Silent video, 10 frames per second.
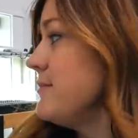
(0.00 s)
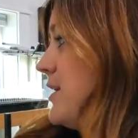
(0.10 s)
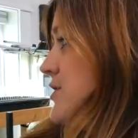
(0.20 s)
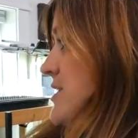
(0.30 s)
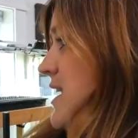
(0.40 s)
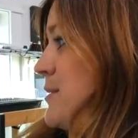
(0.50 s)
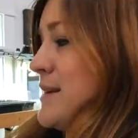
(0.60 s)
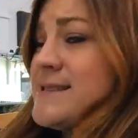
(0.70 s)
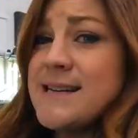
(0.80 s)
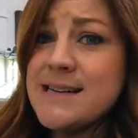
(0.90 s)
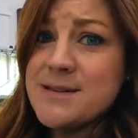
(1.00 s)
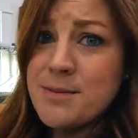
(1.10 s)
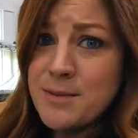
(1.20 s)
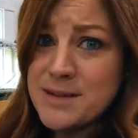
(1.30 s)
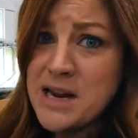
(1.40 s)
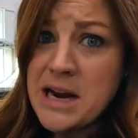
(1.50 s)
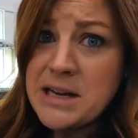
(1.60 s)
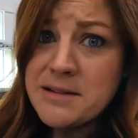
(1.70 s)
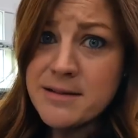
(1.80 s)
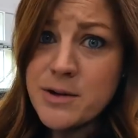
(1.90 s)
they're just going to be seeds with
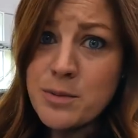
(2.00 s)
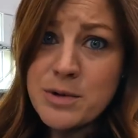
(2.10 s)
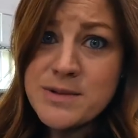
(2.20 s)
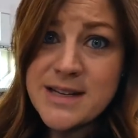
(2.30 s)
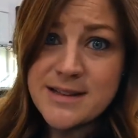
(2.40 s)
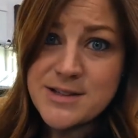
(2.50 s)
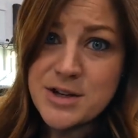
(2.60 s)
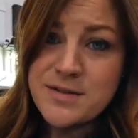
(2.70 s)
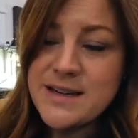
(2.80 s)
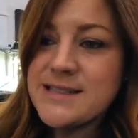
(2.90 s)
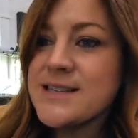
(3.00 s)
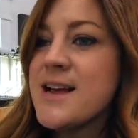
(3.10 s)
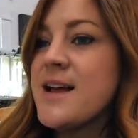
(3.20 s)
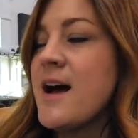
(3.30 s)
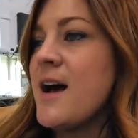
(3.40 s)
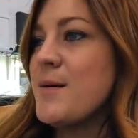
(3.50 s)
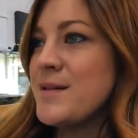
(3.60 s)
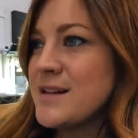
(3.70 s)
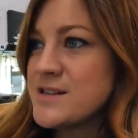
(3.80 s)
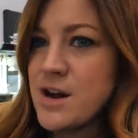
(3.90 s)
tiny little roots at the surface,
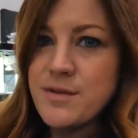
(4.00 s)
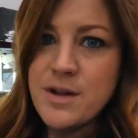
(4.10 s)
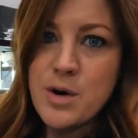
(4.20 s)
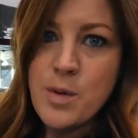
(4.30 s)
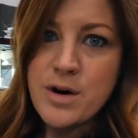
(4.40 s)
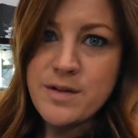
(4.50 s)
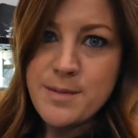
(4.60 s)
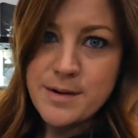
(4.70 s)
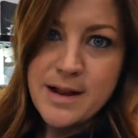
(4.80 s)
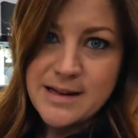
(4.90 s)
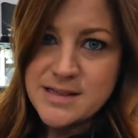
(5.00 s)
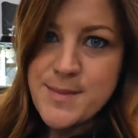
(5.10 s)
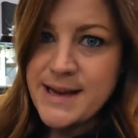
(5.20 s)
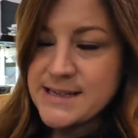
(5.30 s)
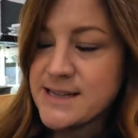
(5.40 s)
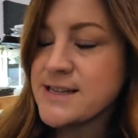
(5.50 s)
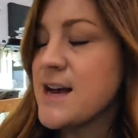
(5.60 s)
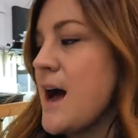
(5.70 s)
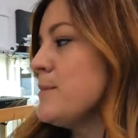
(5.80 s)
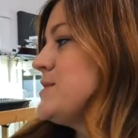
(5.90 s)
and that's an awful lot of water that has to make it to the
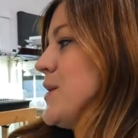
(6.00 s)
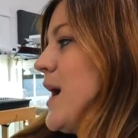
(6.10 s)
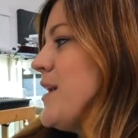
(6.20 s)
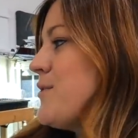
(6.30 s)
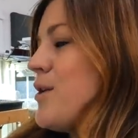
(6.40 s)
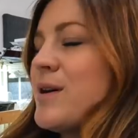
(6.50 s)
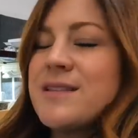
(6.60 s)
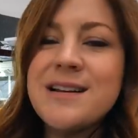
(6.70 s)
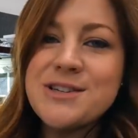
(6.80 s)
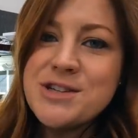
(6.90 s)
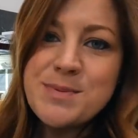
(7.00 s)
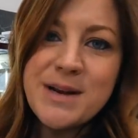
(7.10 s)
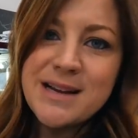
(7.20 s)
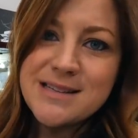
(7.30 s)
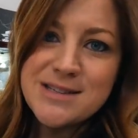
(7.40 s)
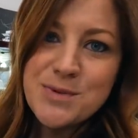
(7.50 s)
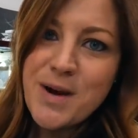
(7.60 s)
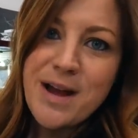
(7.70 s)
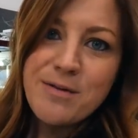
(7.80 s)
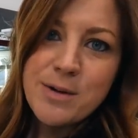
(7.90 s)
top. So I don't know, I think it's just because it's the
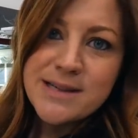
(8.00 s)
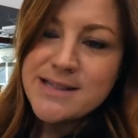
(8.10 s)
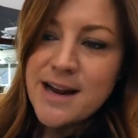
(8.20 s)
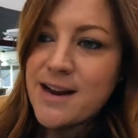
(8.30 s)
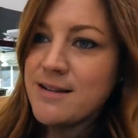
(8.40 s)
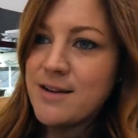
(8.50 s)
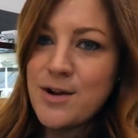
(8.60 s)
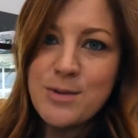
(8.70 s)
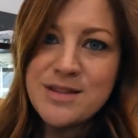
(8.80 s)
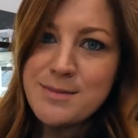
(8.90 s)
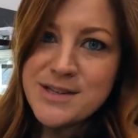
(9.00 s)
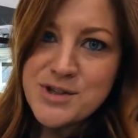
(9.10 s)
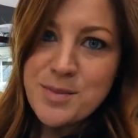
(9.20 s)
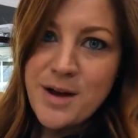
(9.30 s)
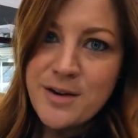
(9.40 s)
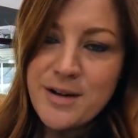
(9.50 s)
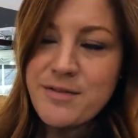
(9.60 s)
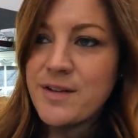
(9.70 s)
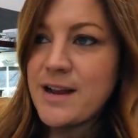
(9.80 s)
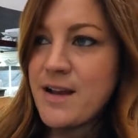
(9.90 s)
way I've always done it, you know, with the mister bottle. I
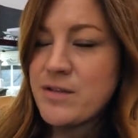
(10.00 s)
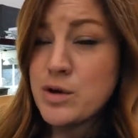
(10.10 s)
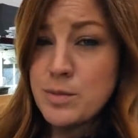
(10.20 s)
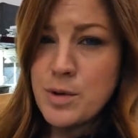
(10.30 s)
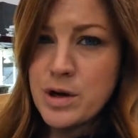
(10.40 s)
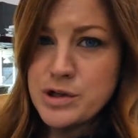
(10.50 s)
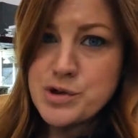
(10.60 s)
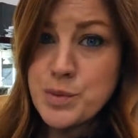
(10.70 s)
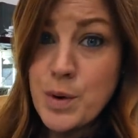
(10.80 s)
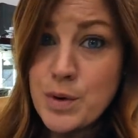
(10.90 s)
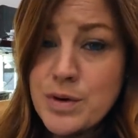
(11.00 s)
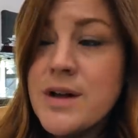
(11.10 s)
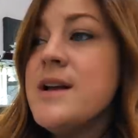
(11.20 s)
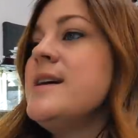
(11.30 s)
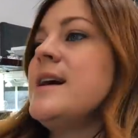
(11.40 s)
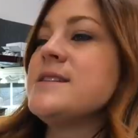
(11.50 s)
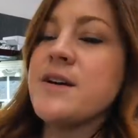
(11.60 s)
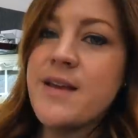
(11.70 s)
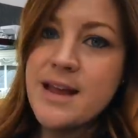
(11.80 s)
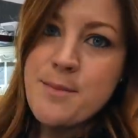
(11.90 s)
feel like I have a little more control
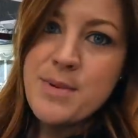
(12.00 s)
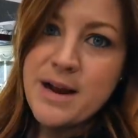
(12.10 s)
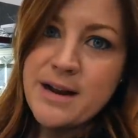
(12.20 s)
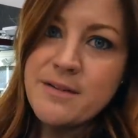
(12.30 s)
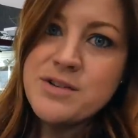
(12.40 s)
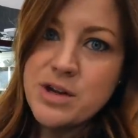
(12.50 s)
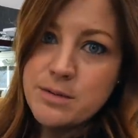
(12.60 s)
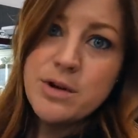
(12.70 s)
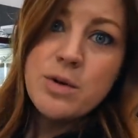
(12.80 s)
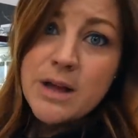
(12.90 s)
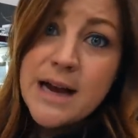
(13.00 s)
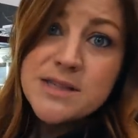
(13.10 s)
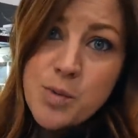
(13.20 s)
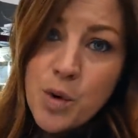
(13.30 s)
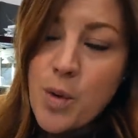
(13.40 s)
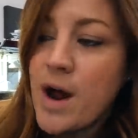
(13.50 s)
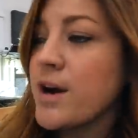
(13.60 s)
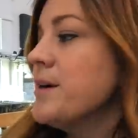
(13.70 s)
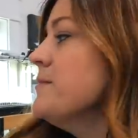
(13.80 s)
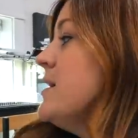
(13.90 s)
until they get big enough to utilize more
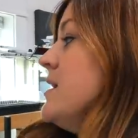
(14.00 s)
water.